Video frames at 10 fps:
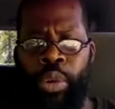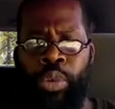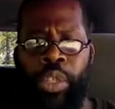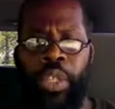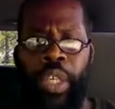
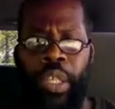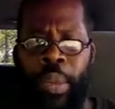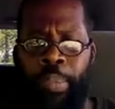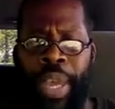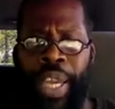Who's
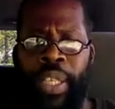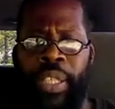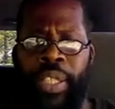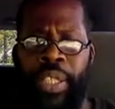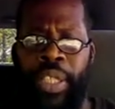the
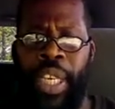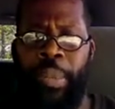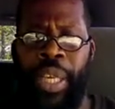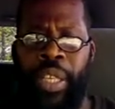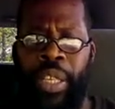main
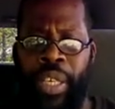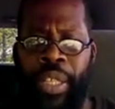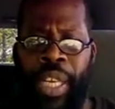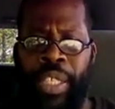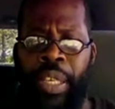demon
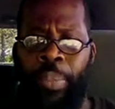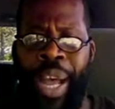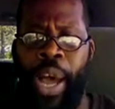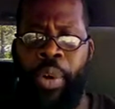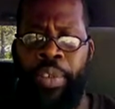that's in
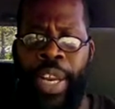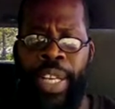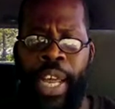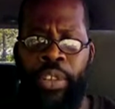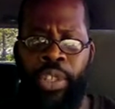power right now?